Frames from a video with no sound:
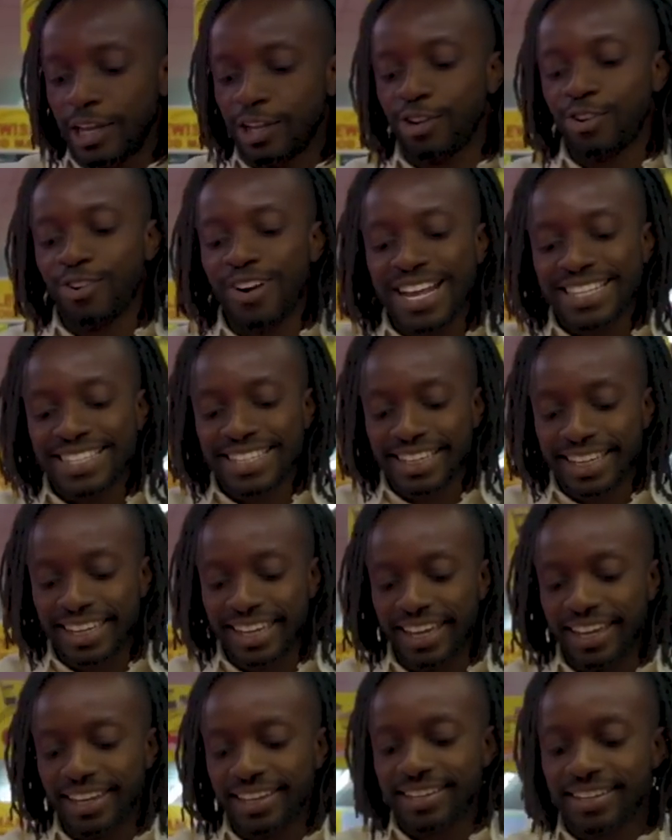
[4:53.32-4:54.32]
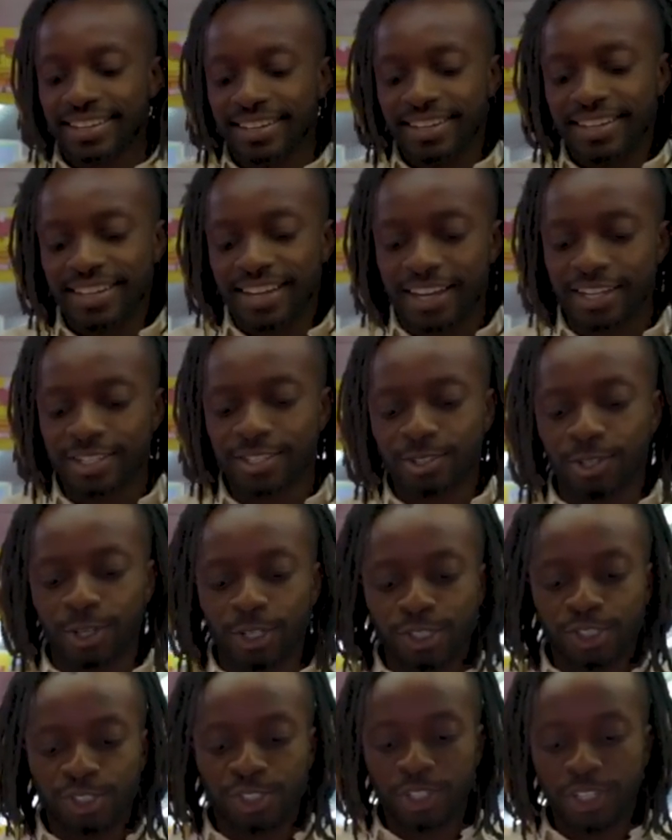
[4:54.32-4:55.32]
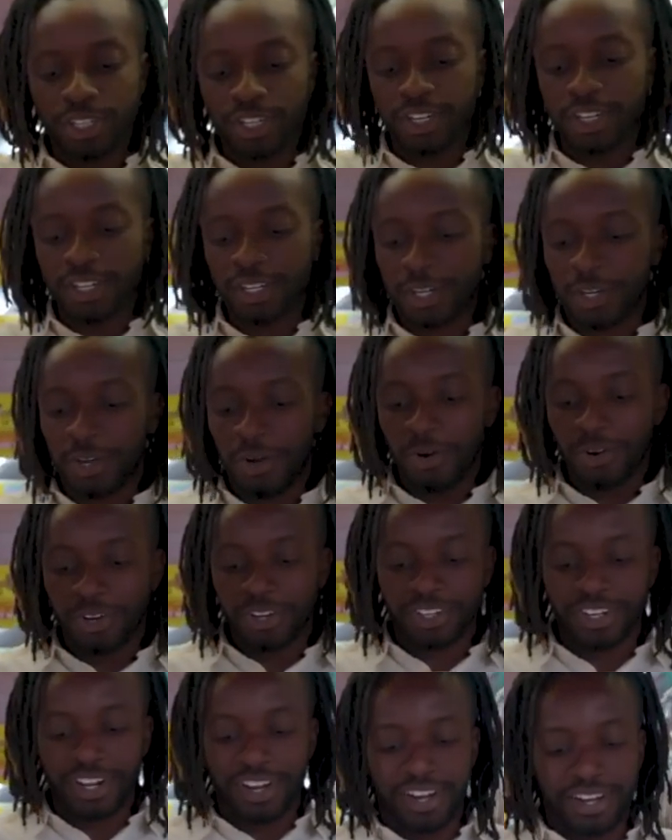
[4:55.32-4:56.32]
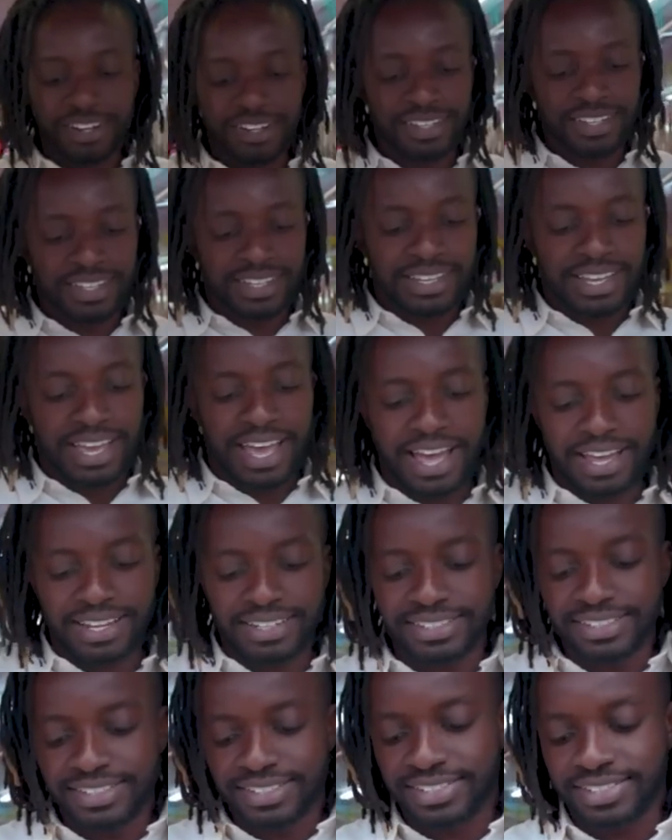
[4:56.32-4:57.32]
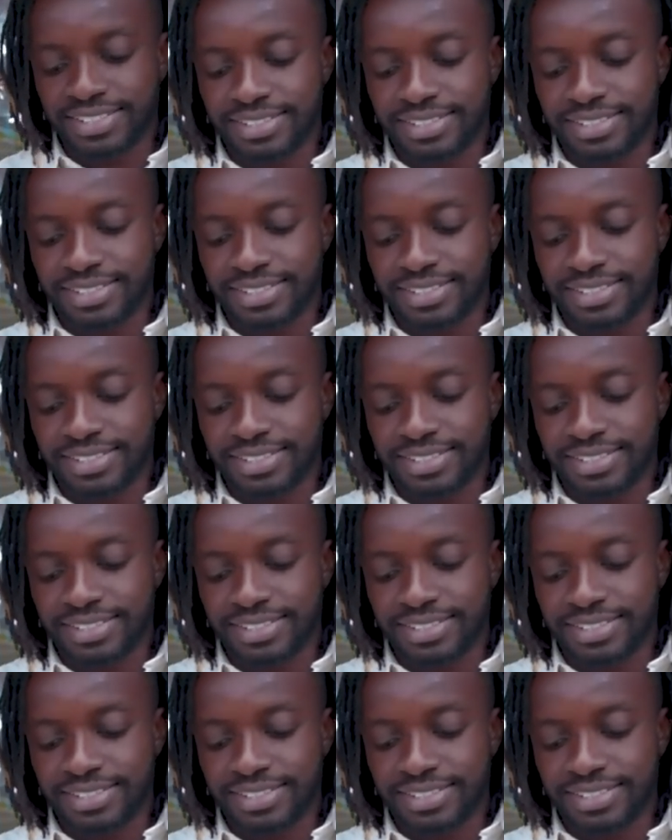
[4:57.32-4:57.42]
gratter cake, and it's got sugar, coconut, and